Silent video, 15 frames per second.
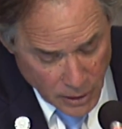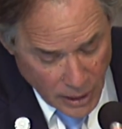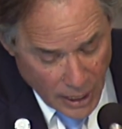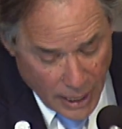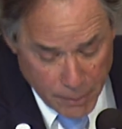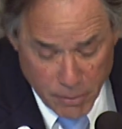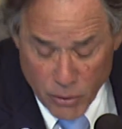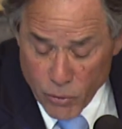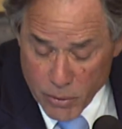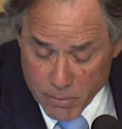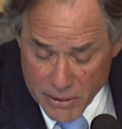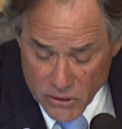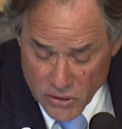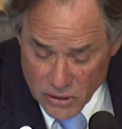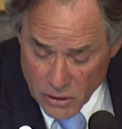I'd be
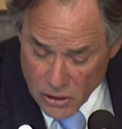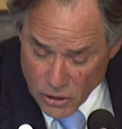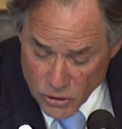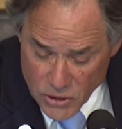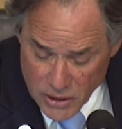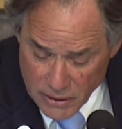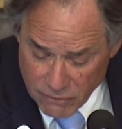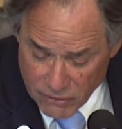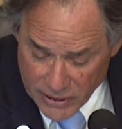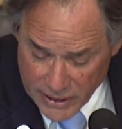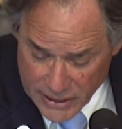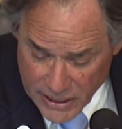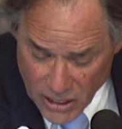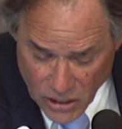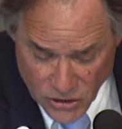remiss in closing if I
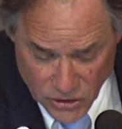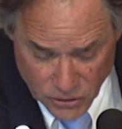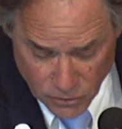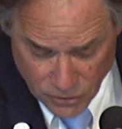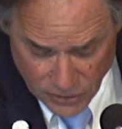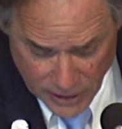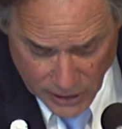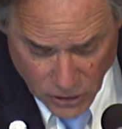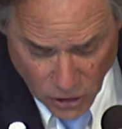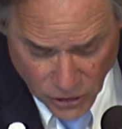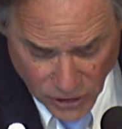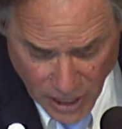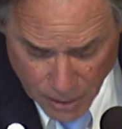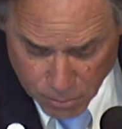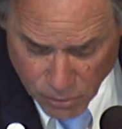didn't also thank our
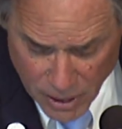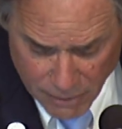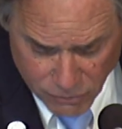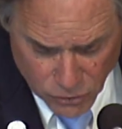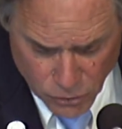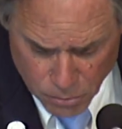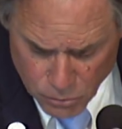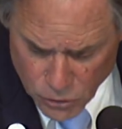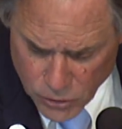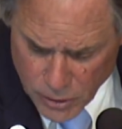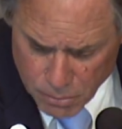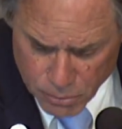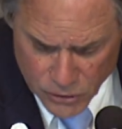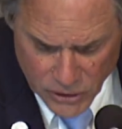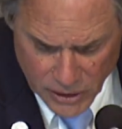nonprofit community,
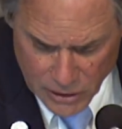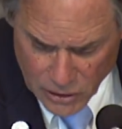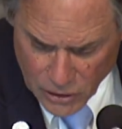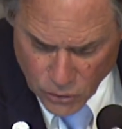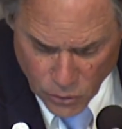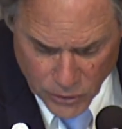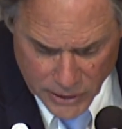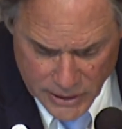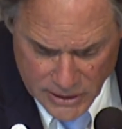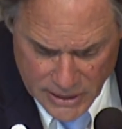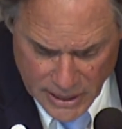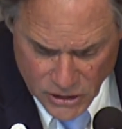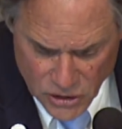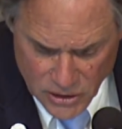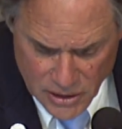particularly
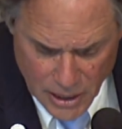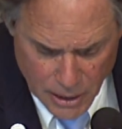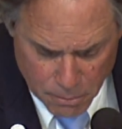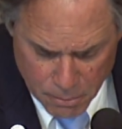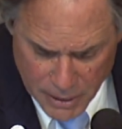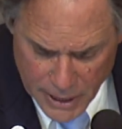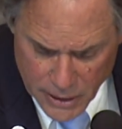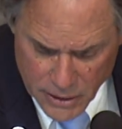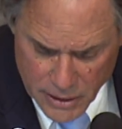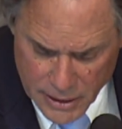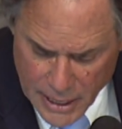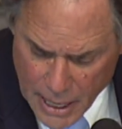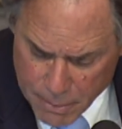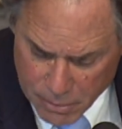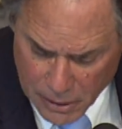organizations like Manna, the
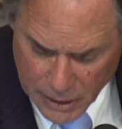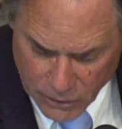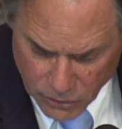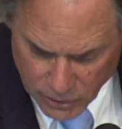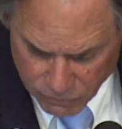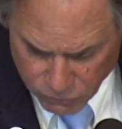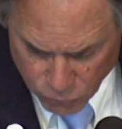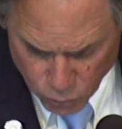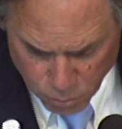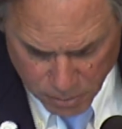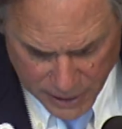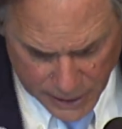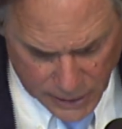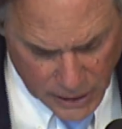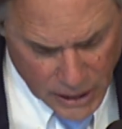Capital Area Food
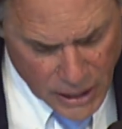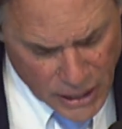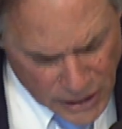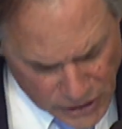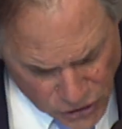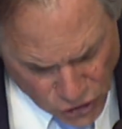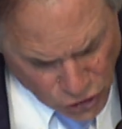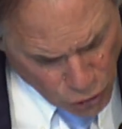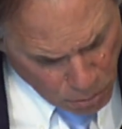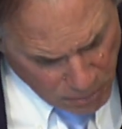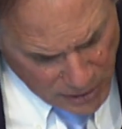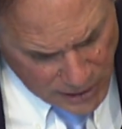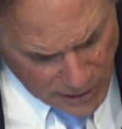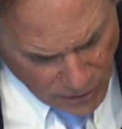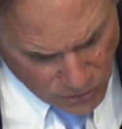Bank, and so
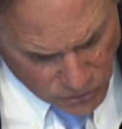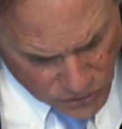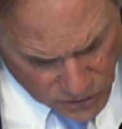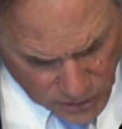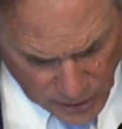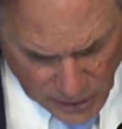many others